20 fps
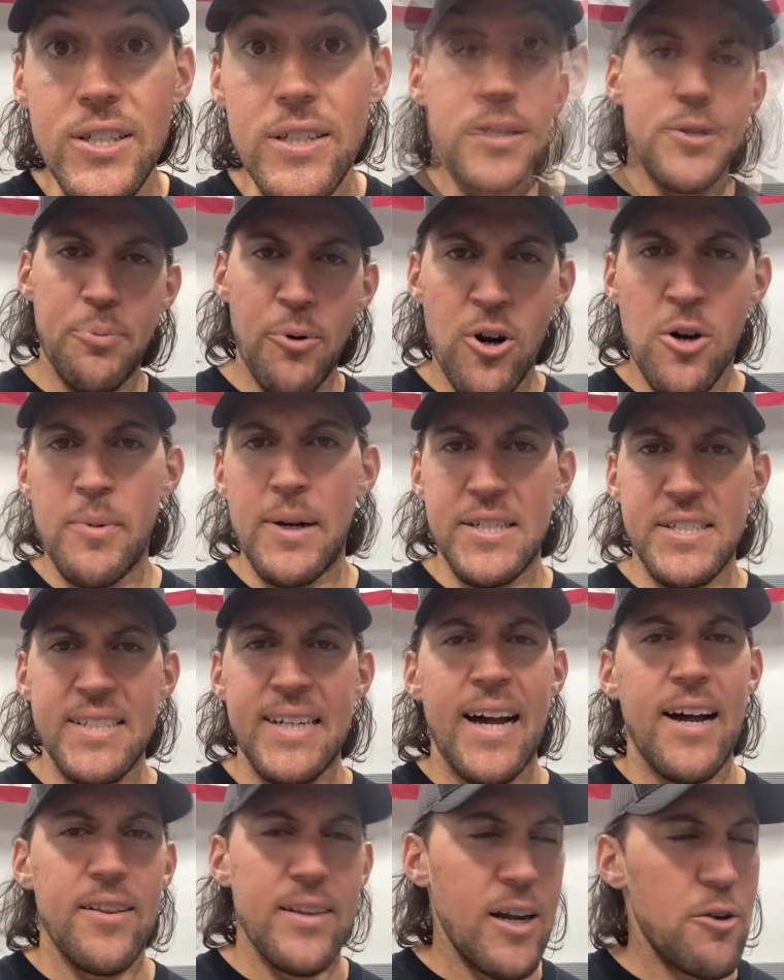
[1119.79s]
It's part of my
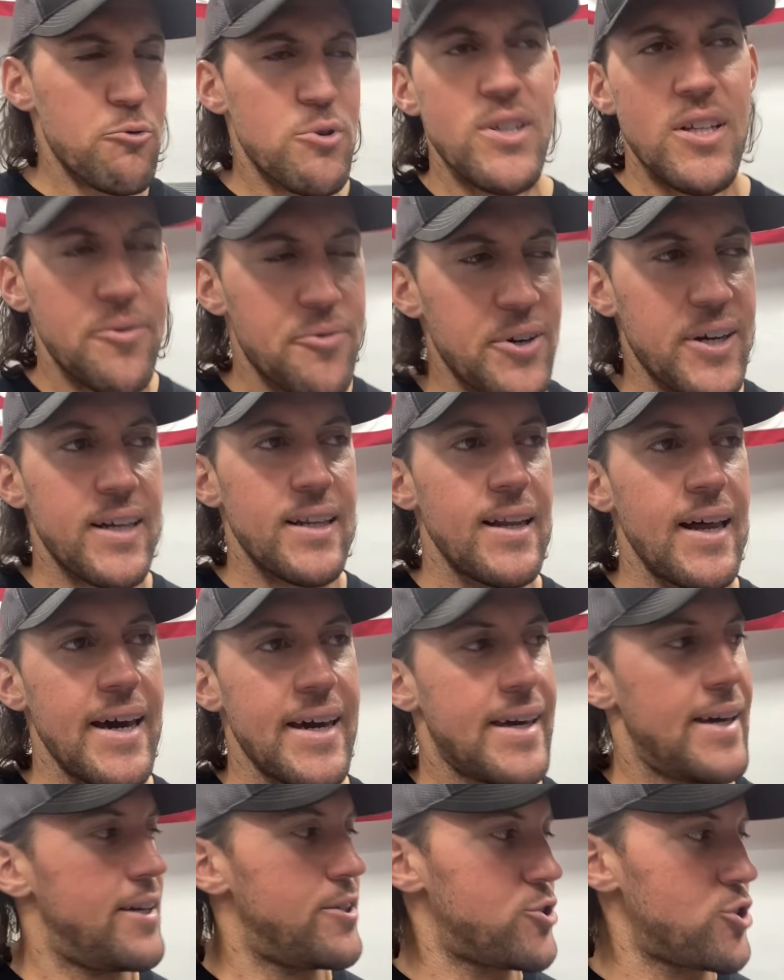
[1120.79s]
style, and I really freaking like
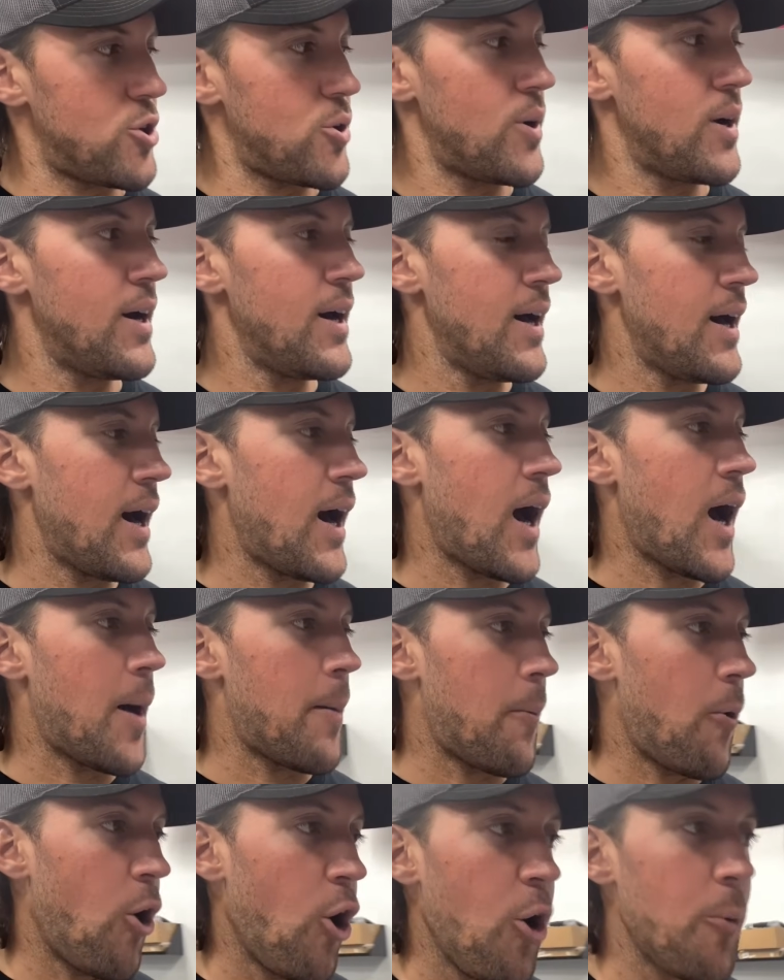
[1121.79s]
it. So I'm
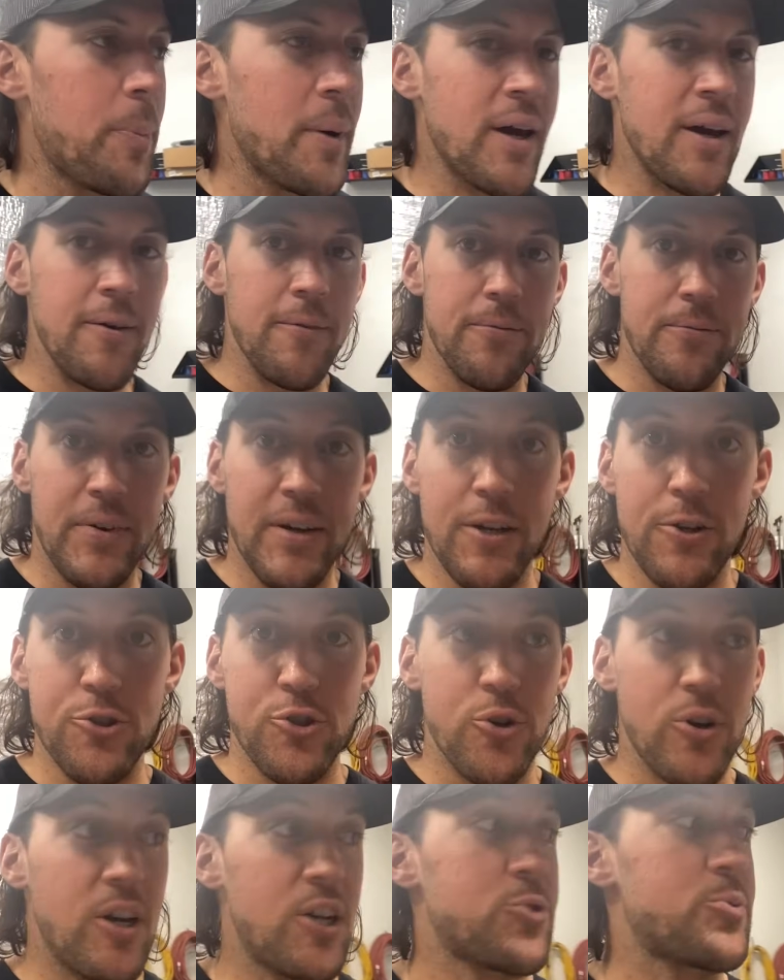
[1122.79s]
hoping, fingers
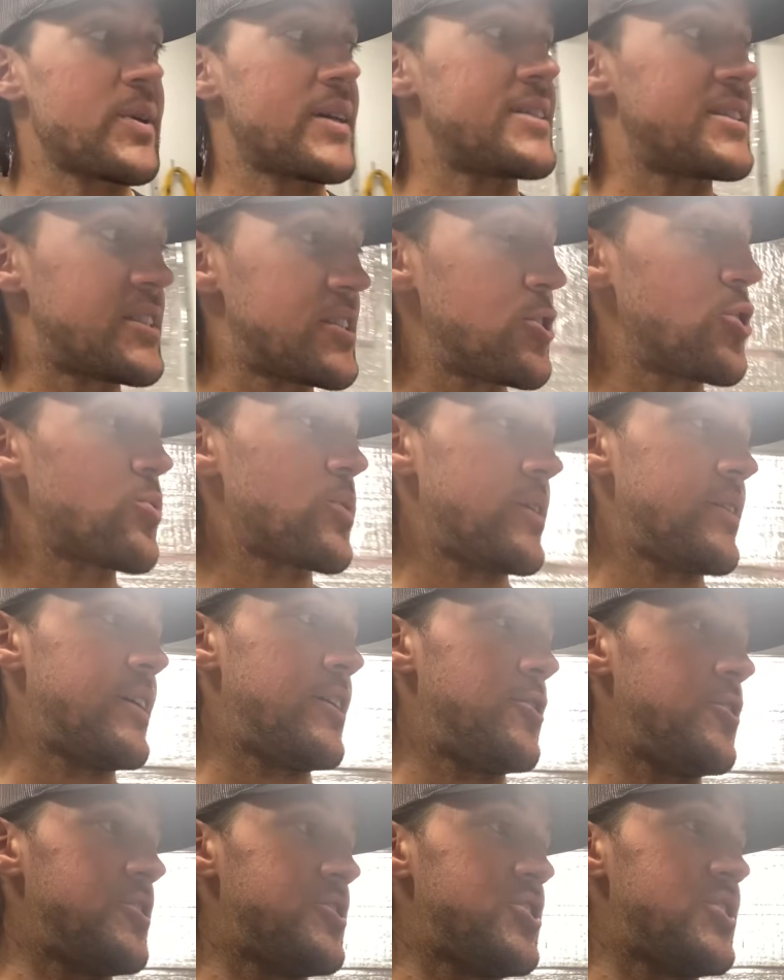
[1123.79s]
crossed, we can still run that
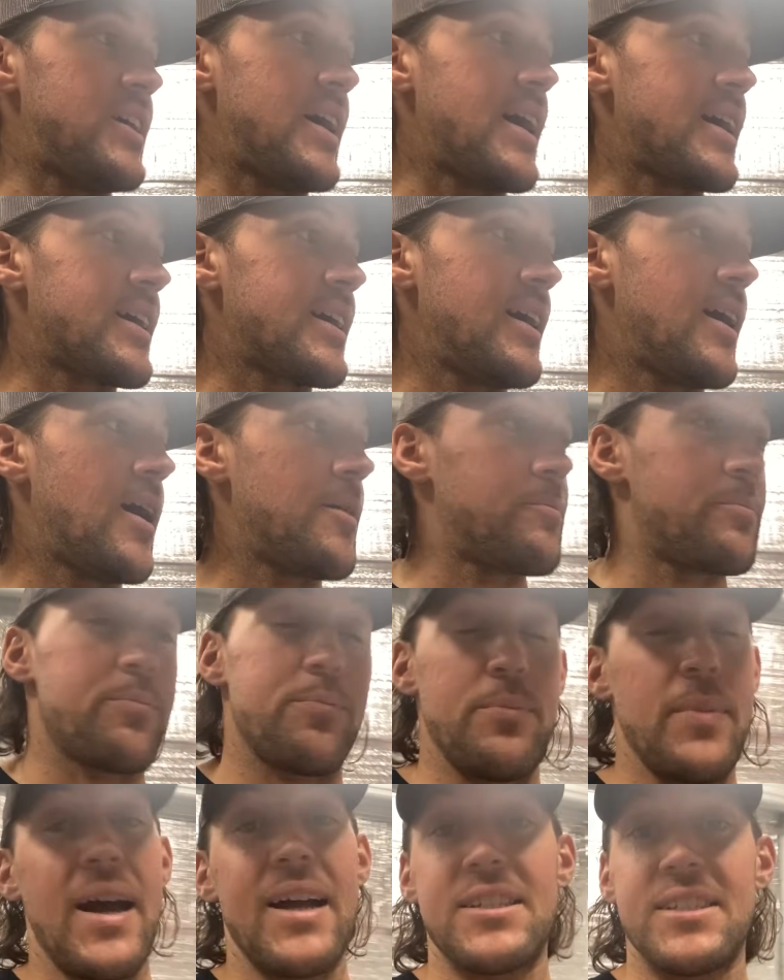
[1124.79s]
hood stack.
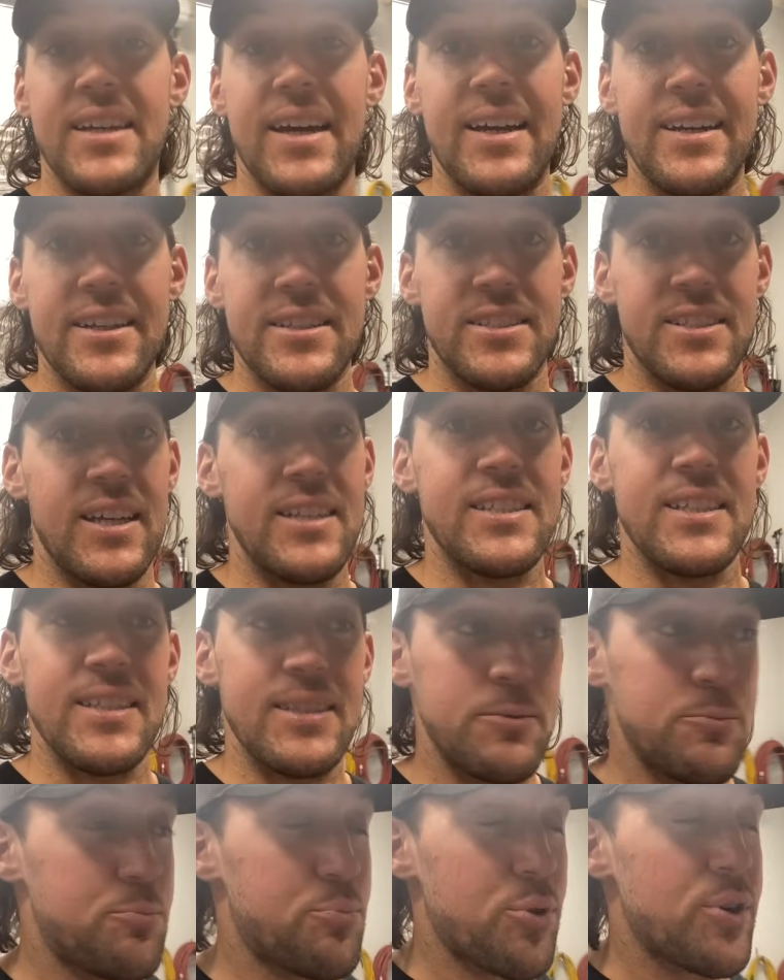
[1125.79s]
Mad Scientist says he's
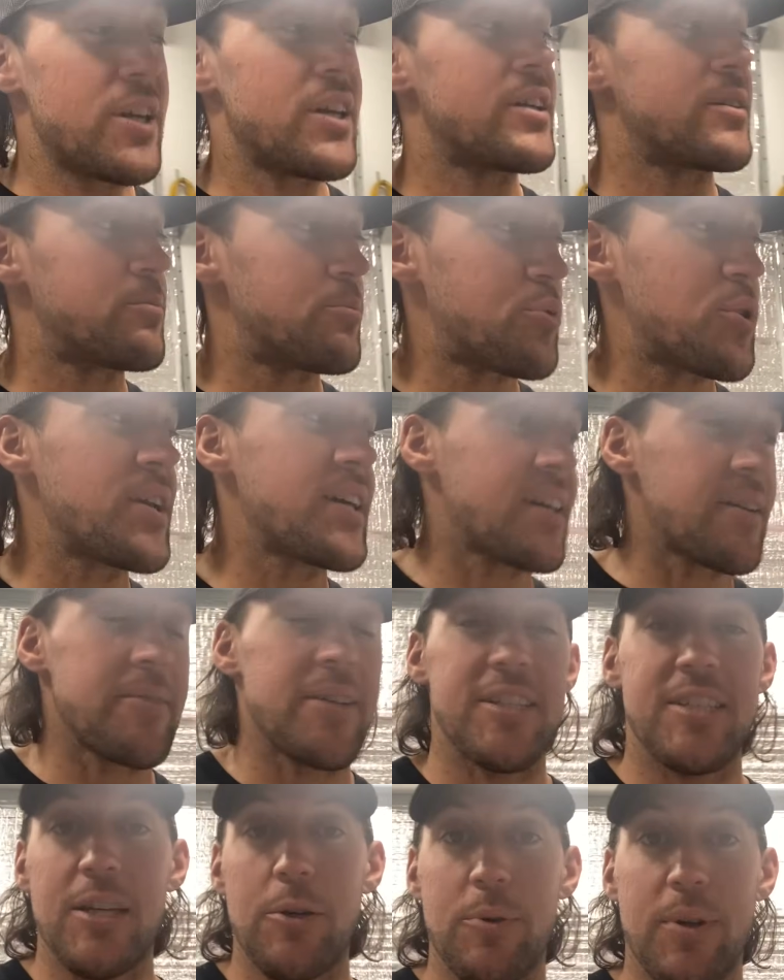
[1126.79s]
pretty
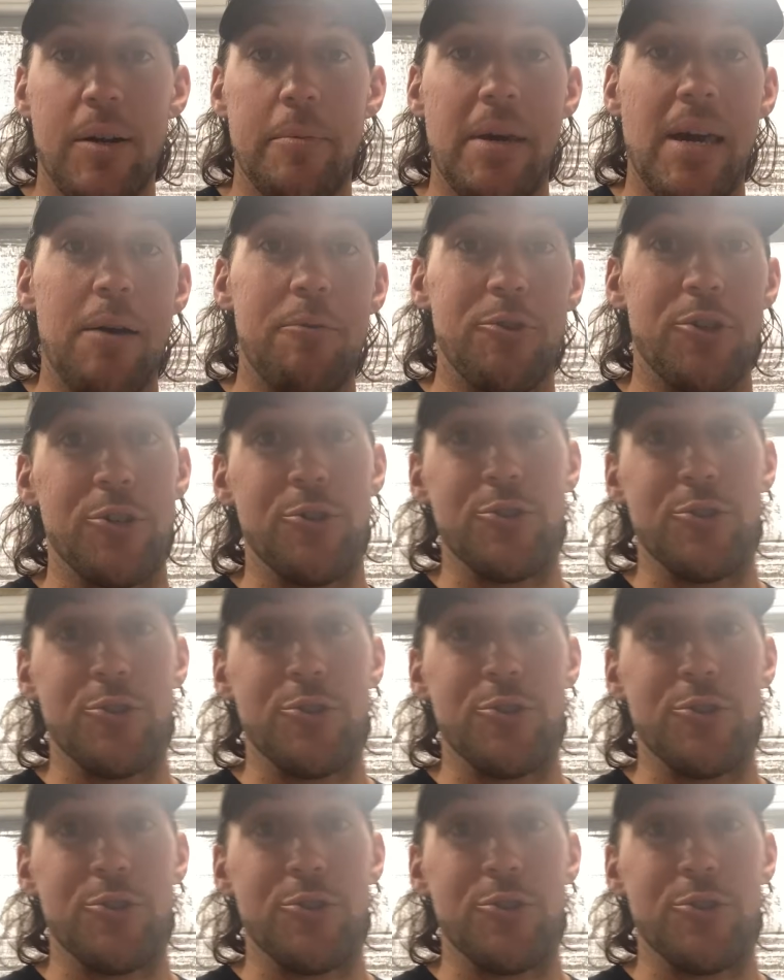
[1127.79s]
convinced that we're going to be able to.